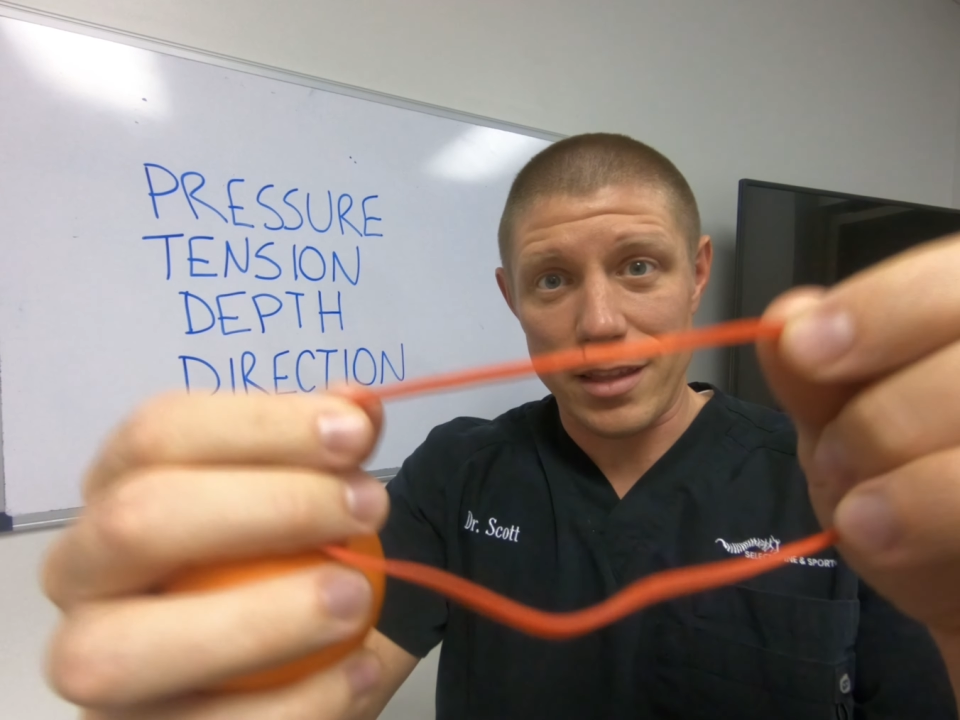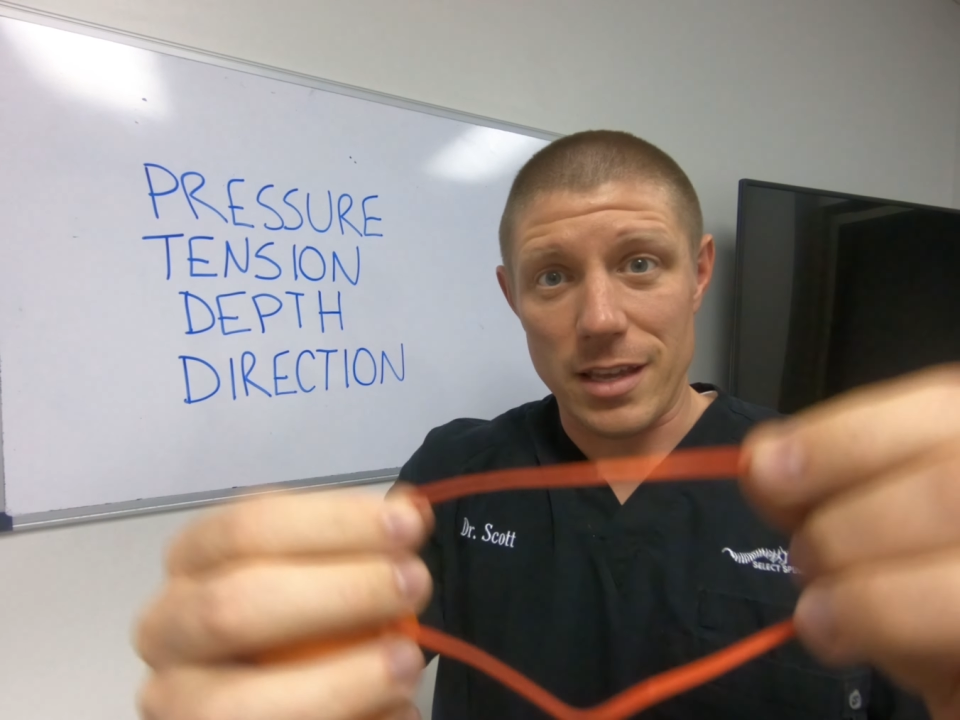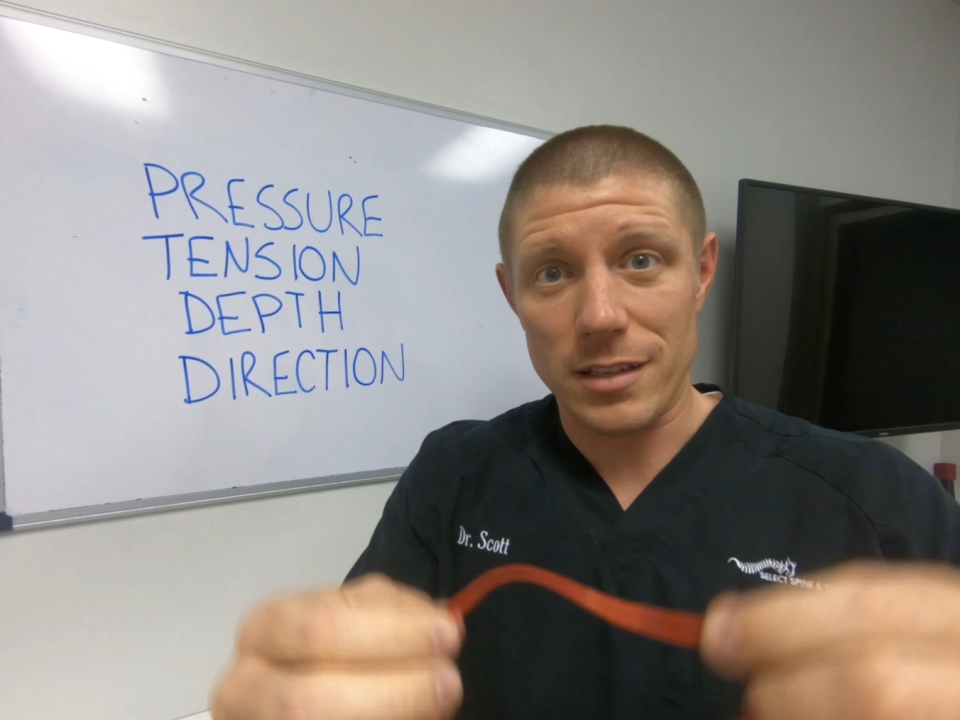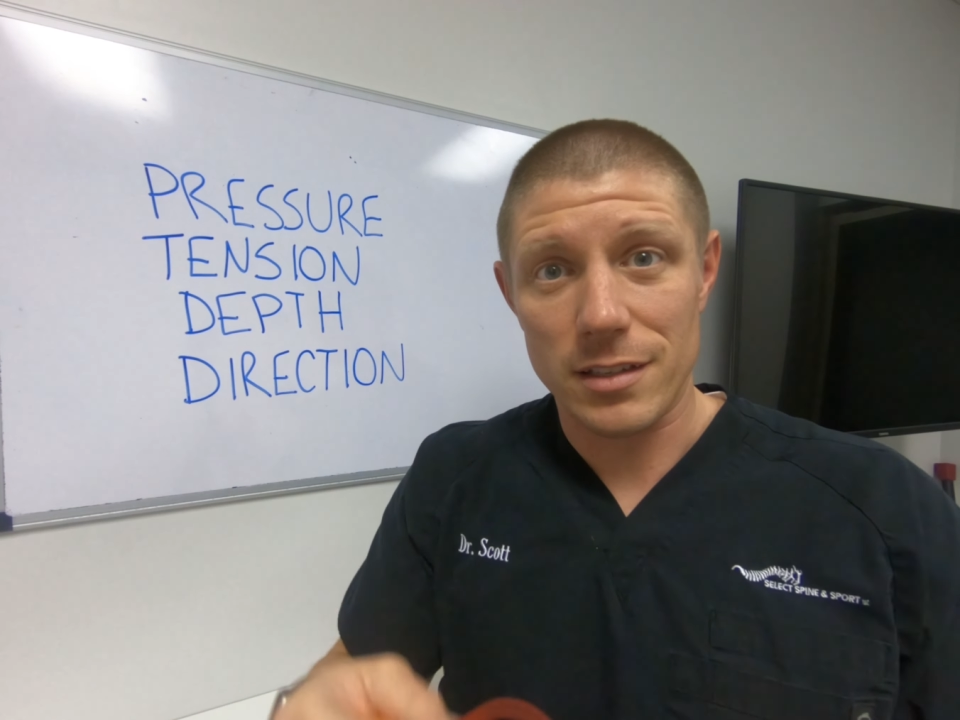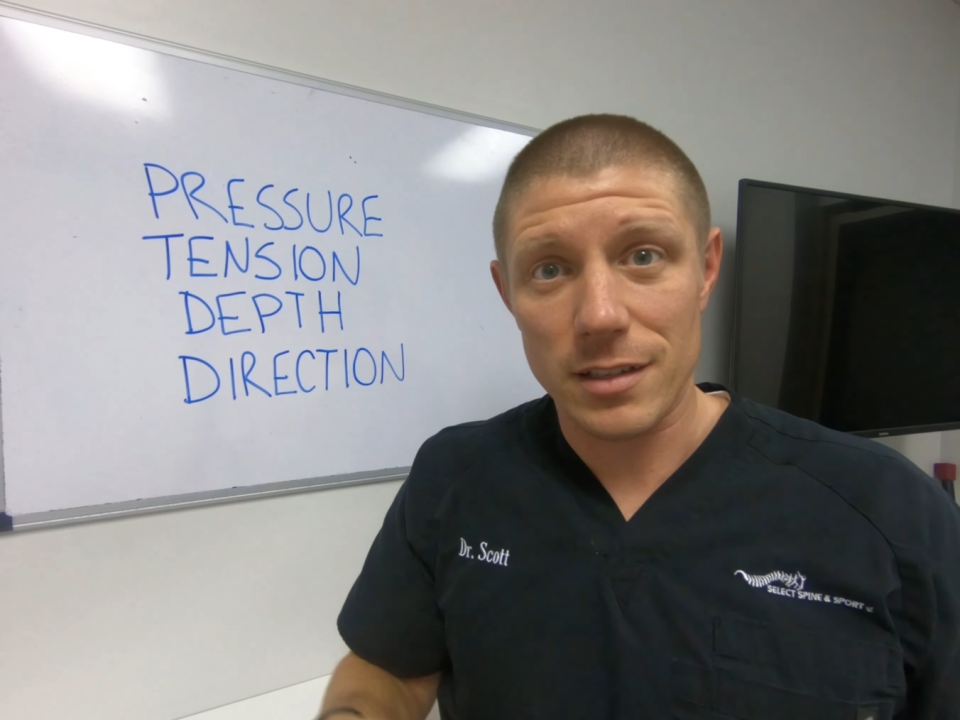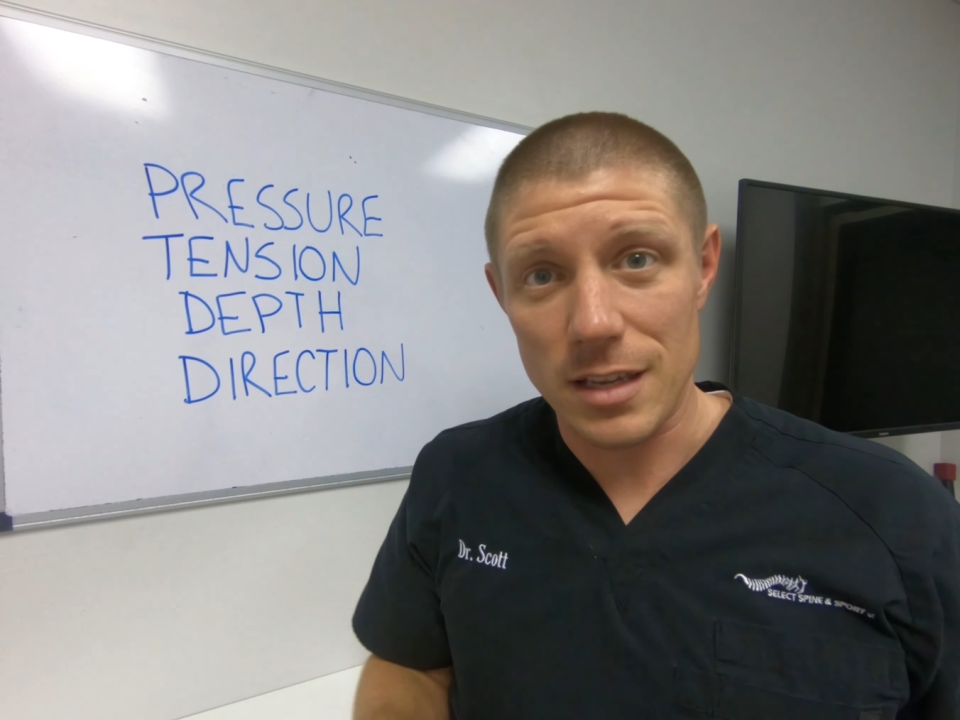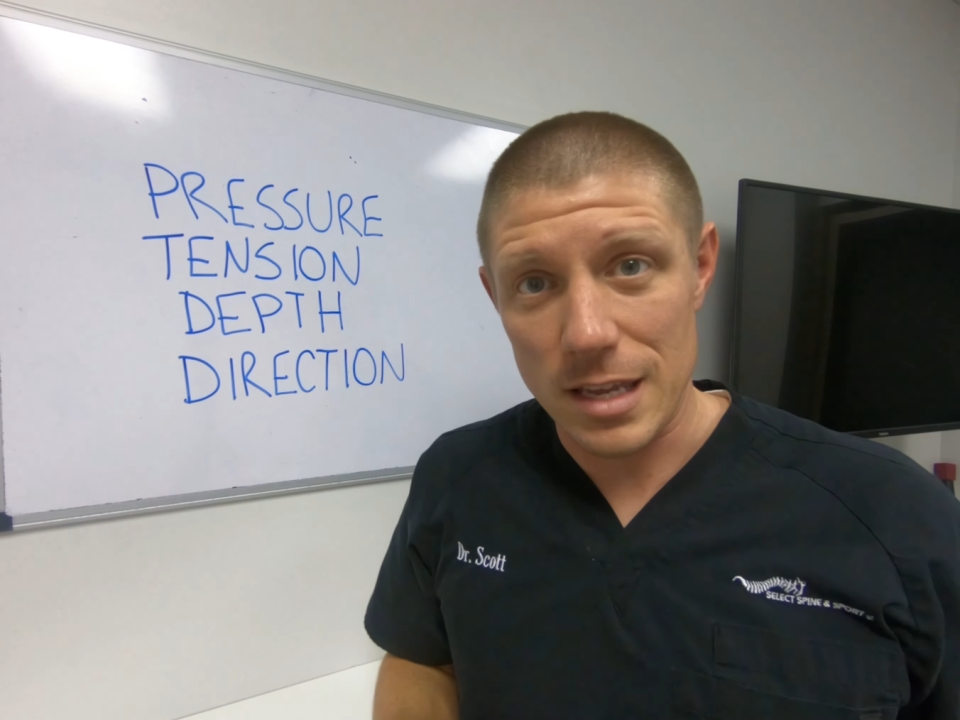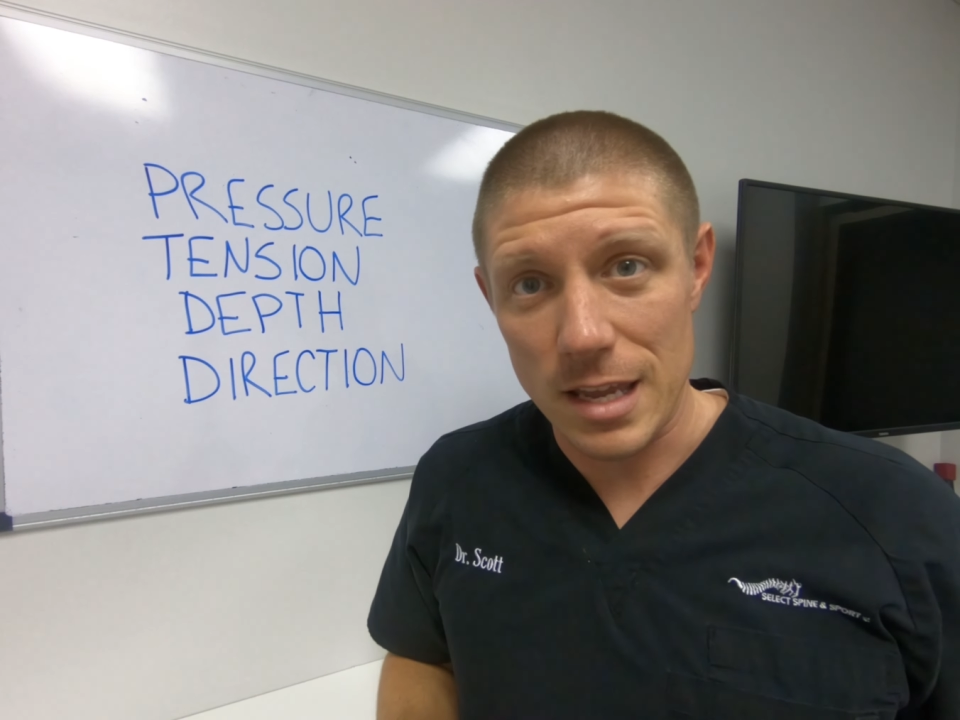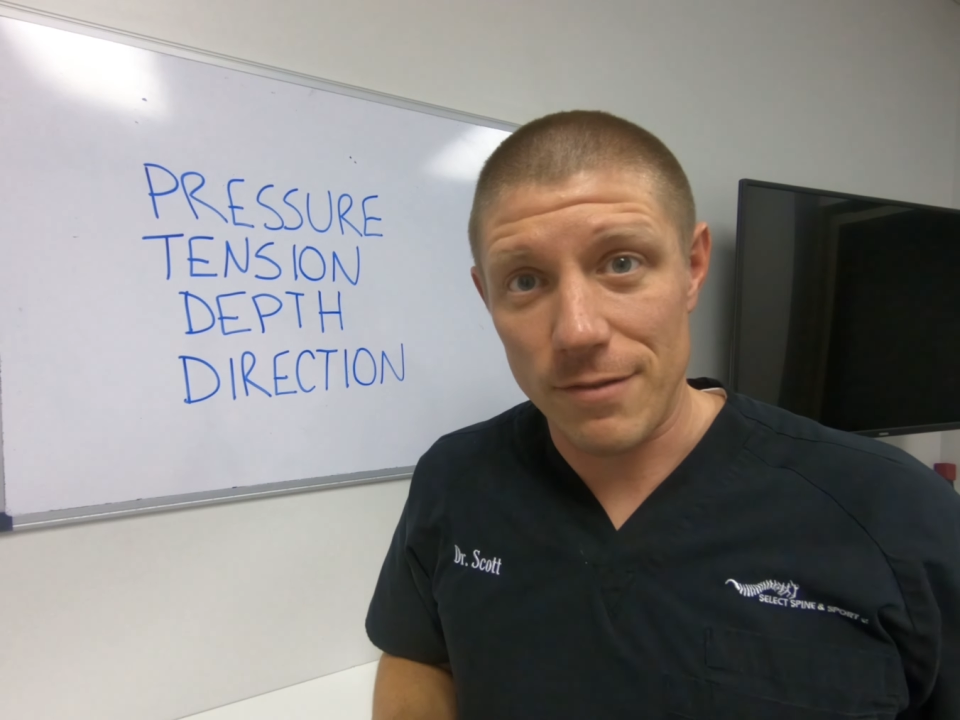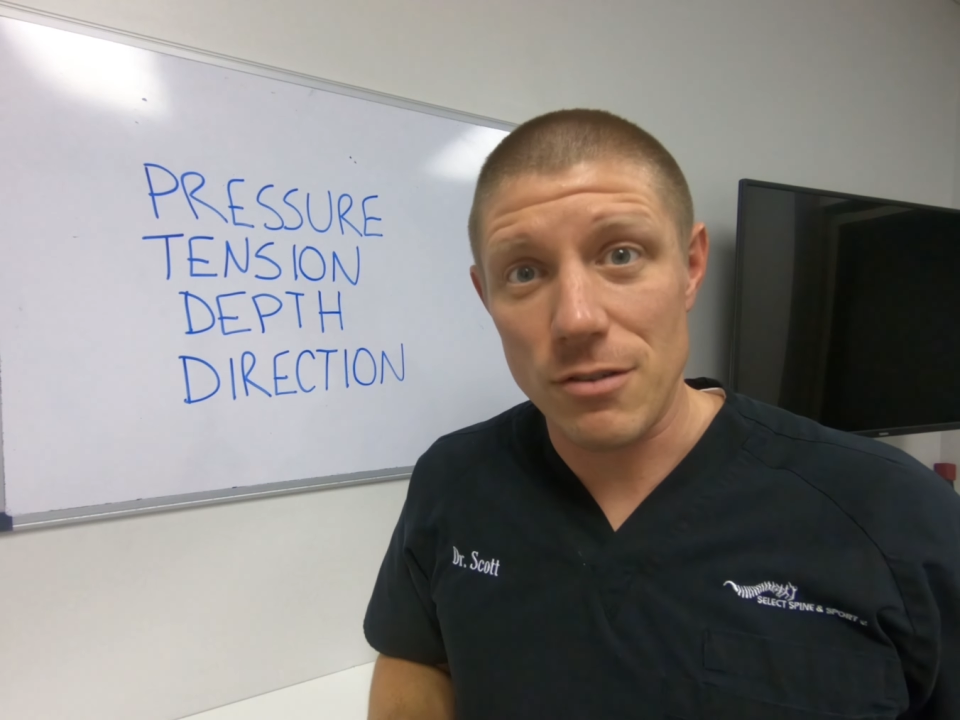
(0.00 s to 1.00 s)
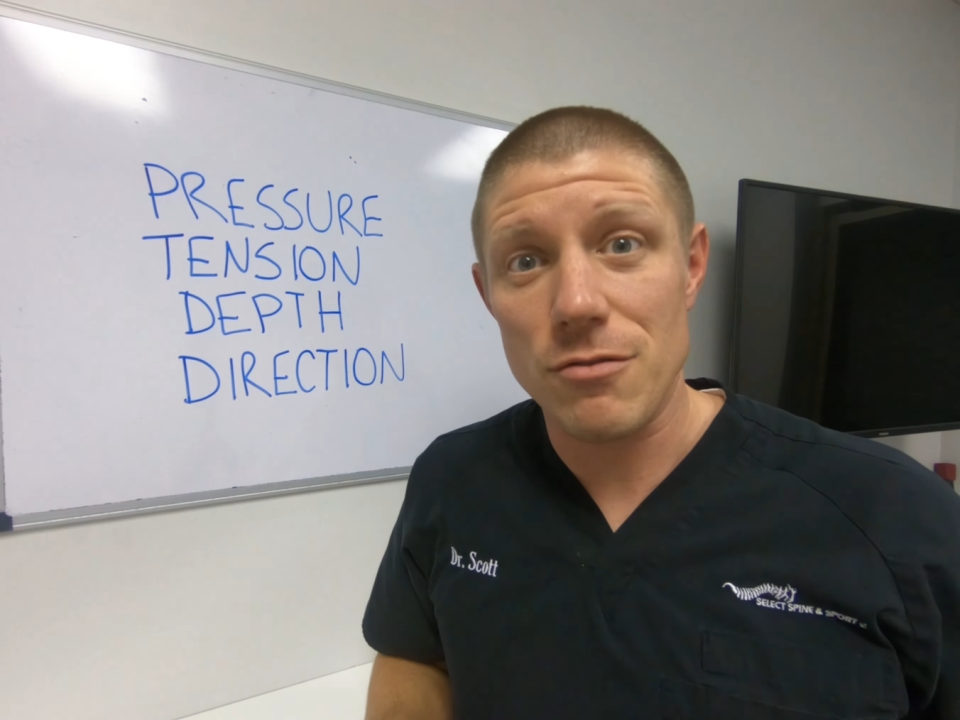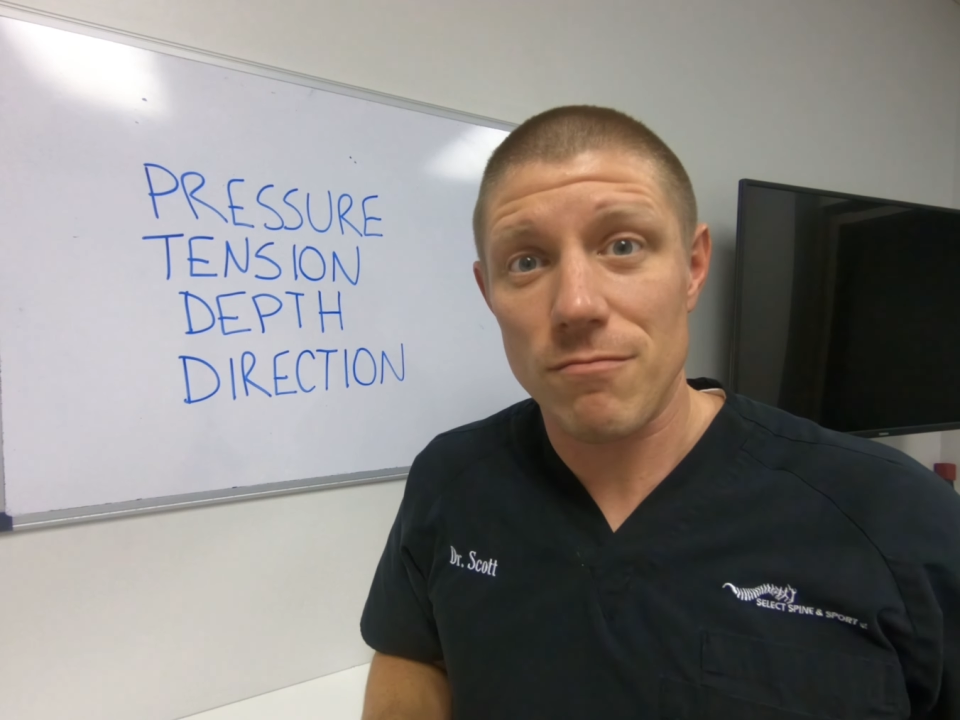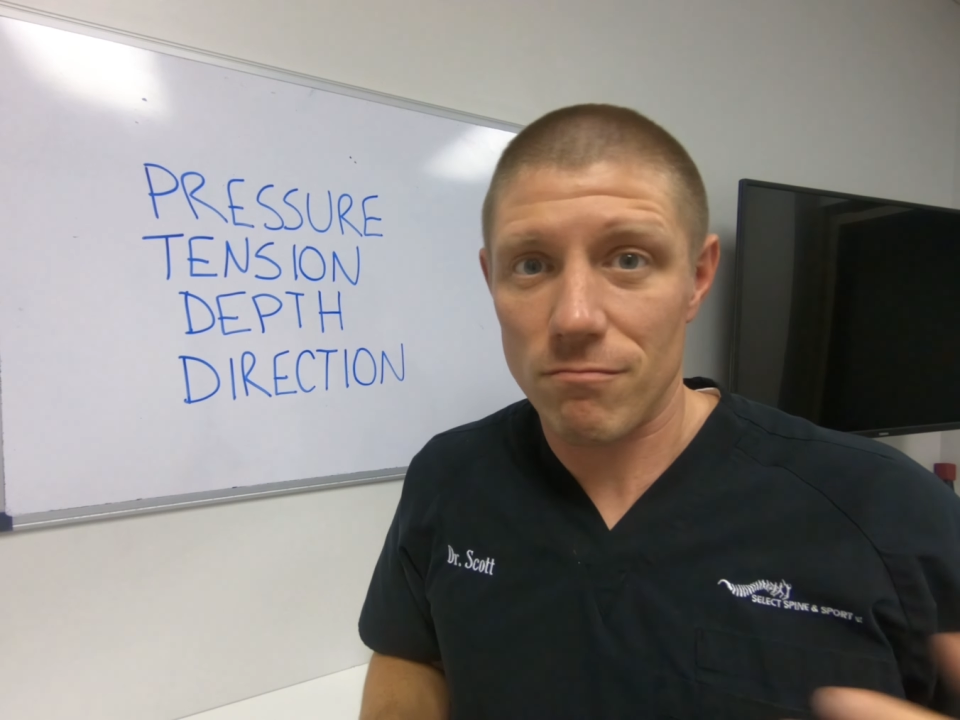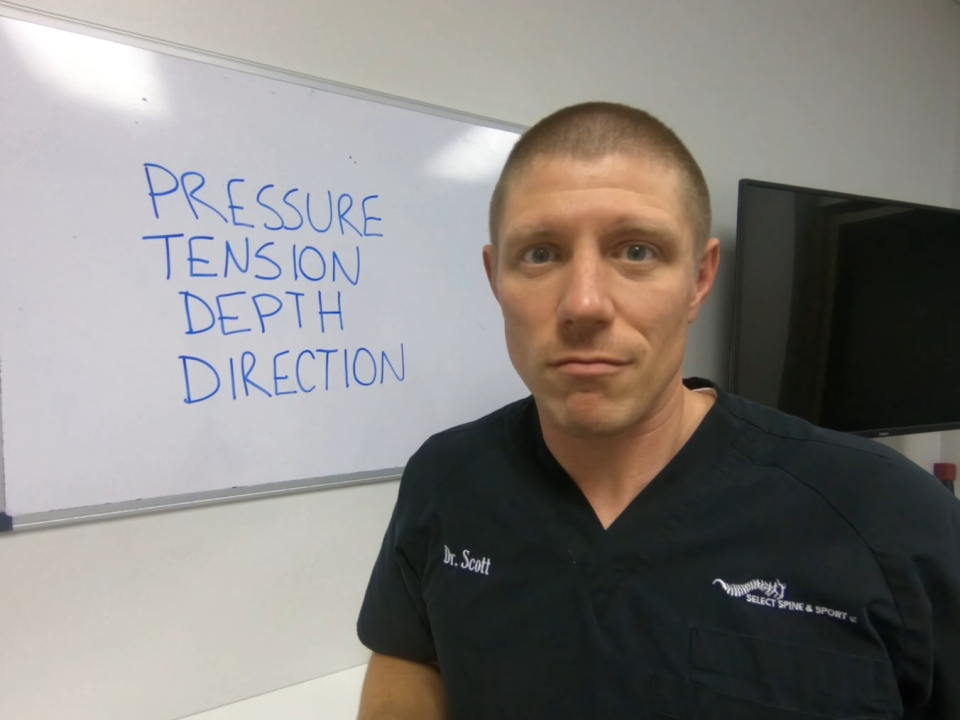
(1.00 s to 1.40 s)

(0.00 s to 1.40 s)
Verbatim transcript: this if you